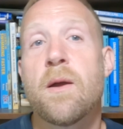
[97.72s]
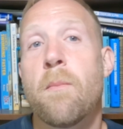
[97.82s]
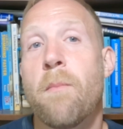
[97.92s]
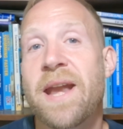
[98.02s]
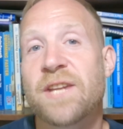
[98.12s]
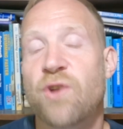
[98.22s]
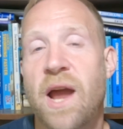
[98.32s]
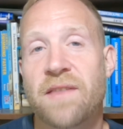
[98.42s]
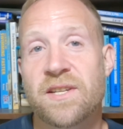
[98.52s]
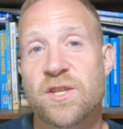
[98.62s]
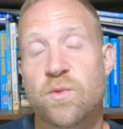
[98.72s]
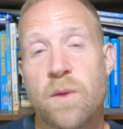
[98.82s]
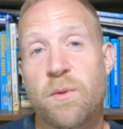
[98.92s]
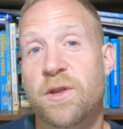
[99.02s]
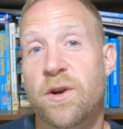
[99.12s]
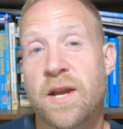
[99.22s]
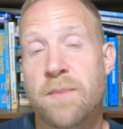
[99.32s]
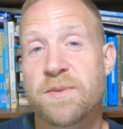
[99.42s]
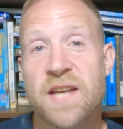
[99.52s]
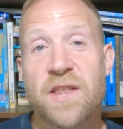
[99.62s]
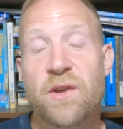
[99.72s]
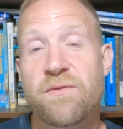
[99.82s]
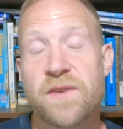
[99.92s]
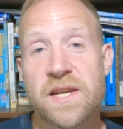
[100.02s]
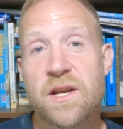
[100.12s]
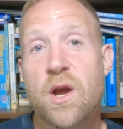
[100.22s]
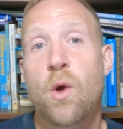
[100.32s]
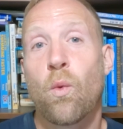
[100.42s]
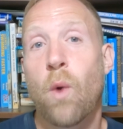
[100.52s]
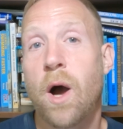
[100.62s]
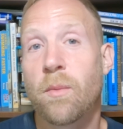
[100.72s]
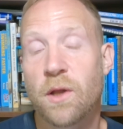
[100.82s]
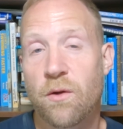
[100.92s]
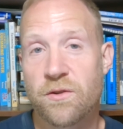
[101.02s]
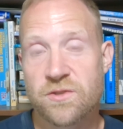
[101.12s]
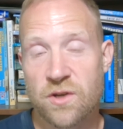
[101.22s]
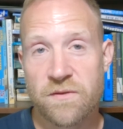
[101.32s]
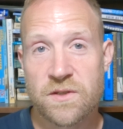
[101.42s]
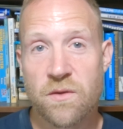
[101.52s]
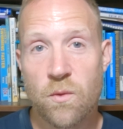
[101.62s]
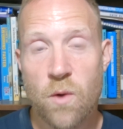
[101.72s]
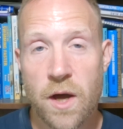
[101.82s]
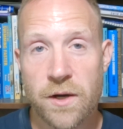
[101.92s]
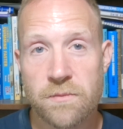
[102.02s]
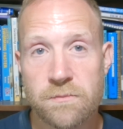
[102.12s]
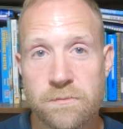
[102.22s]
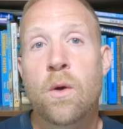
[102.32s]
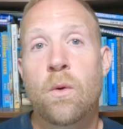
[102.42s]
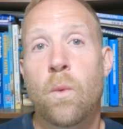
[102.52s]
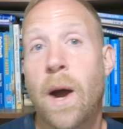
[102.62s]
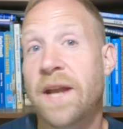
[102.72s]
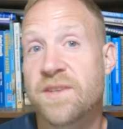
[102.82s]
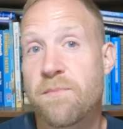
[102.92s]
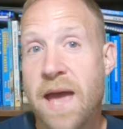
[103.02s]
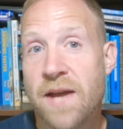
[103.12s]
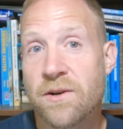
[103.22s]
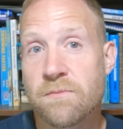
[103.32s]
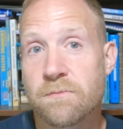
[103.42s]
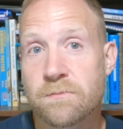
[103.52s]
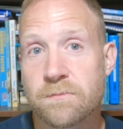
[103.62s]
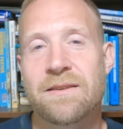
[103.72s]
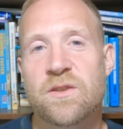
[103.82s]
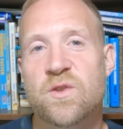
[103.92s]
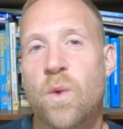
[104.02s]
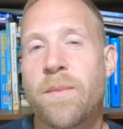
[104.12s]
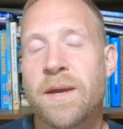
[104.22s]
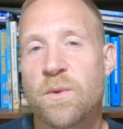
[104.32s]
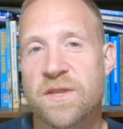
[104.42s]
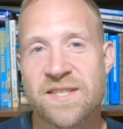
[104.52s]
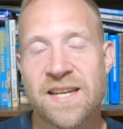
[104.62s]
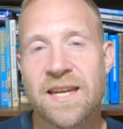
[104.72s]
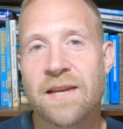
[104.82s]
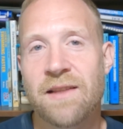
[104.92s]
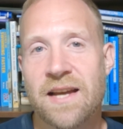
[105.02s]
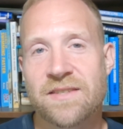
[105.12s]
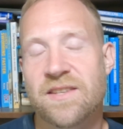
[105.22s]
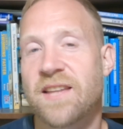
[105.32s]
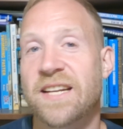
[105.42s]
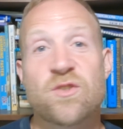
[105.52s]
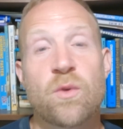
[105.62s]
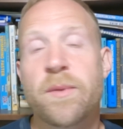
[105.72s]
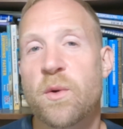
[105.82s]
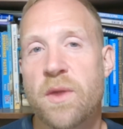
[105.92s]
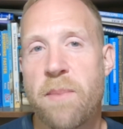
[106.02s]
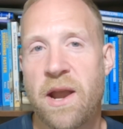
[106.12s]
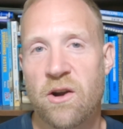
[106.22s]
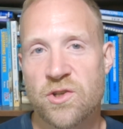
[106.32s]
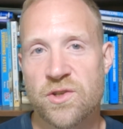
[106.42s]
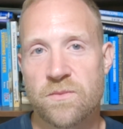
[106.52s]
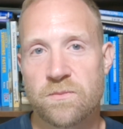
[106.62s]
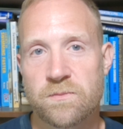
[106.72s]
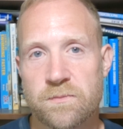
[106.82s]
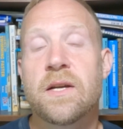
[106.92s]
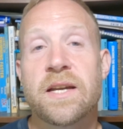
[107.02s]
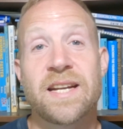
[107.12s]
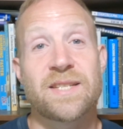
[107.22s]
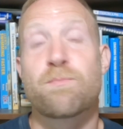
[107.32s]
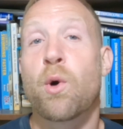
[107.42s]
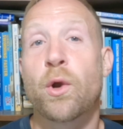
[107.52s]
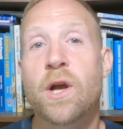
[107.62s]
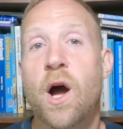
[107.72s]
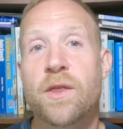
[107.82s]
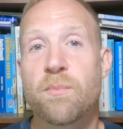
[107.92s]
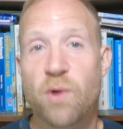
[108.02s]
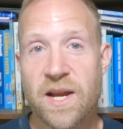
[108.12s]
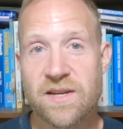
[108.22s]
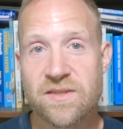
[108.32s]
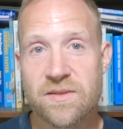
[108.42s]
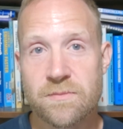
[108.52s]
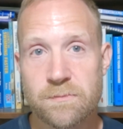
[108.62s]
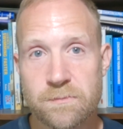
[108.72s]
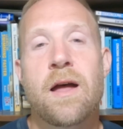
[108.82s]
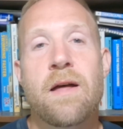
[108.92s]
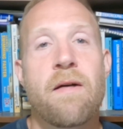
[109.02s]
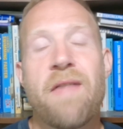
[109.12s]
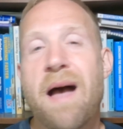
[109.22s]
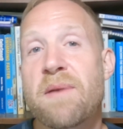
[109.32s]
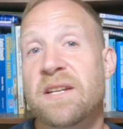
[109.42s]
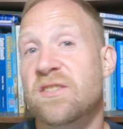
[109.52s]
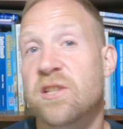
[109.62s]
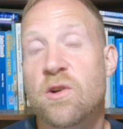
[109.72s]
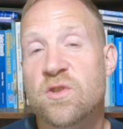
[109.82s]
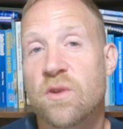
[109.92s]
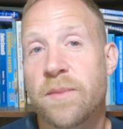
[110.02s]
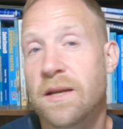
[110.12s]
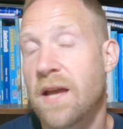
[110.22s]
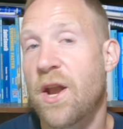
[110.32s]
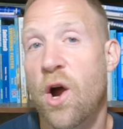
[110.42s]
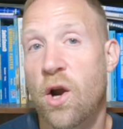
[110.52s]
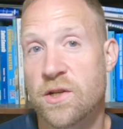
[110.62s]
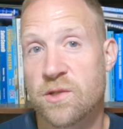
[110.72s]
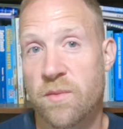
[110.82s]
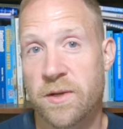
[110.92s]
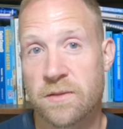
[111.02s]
Many triathletes swim with their hips and their feet well below the surface of the water. Why does it matter? Swimming with sinking legs is like swimming with a parachute. It's putting on the brakes. That means slow swimming and hard swimming.